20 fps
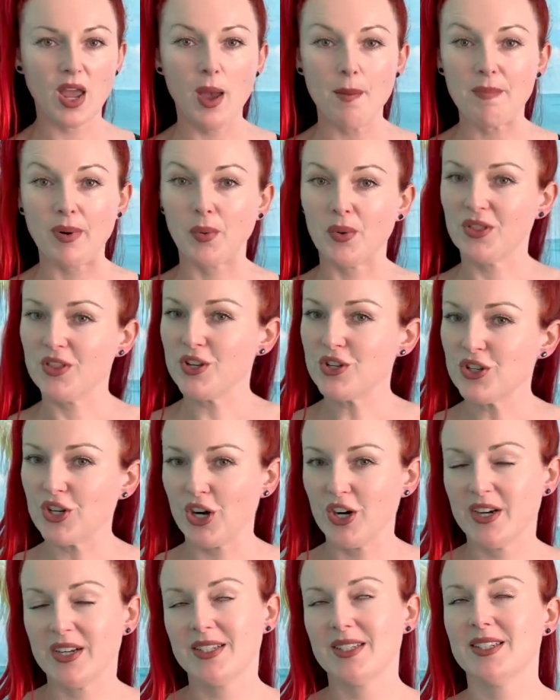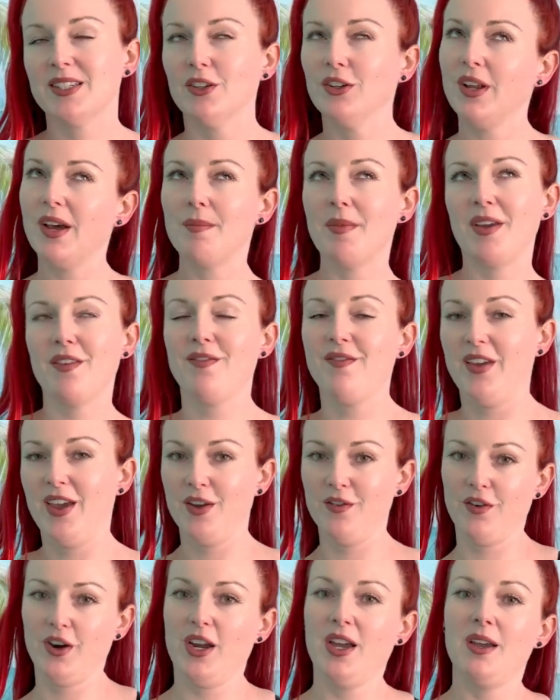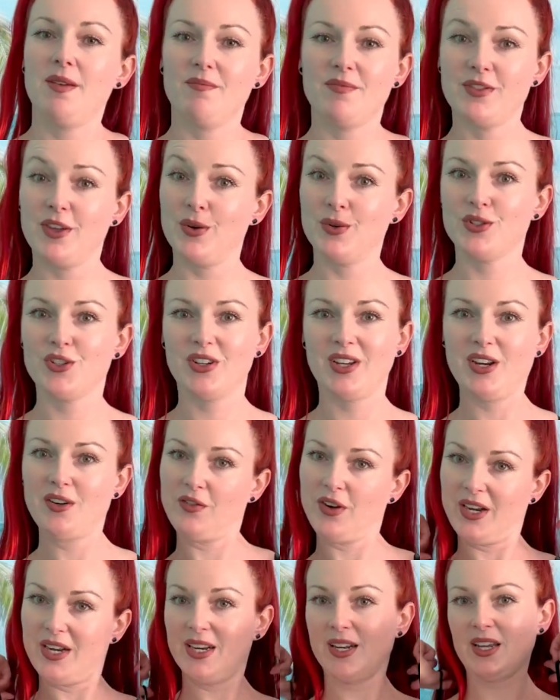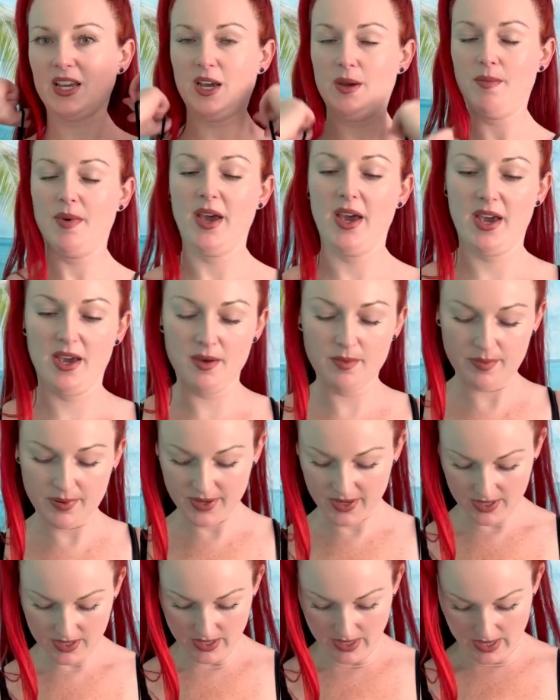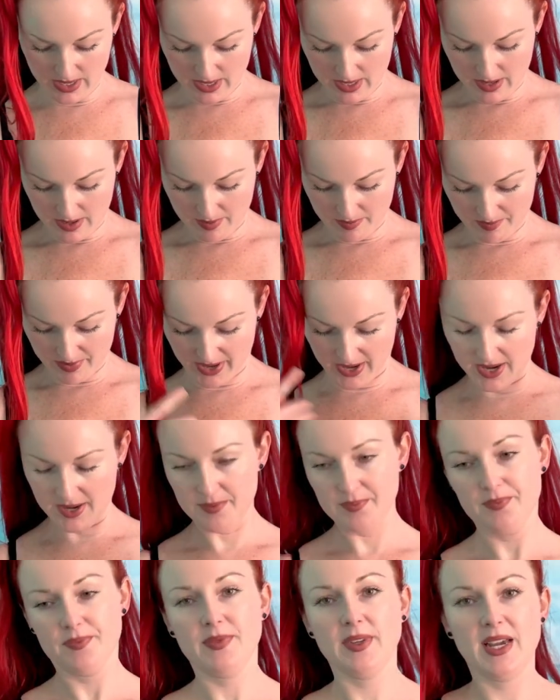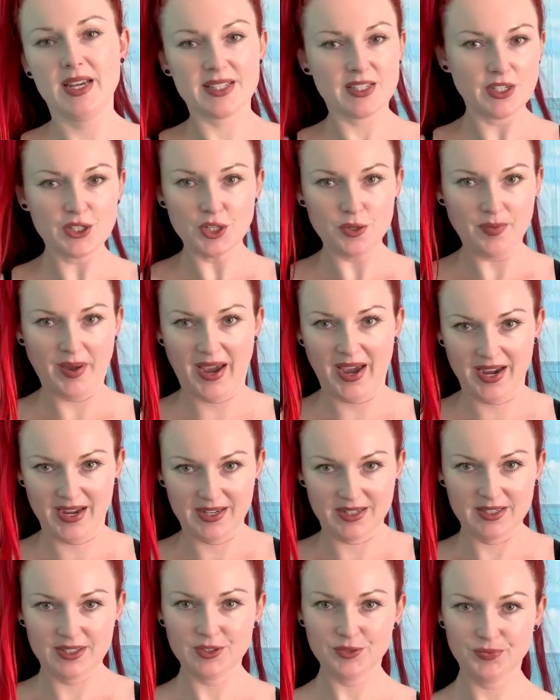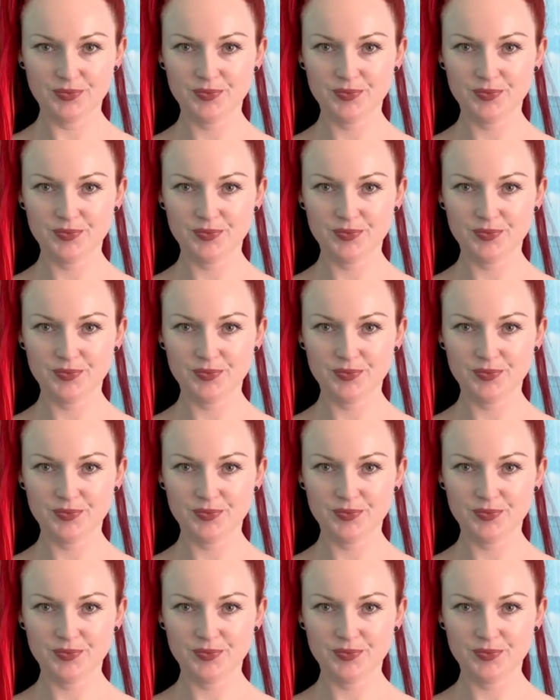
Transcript: But with the shirt, it's still not my favorite. Those are getting ready to come up, but it's not too bad.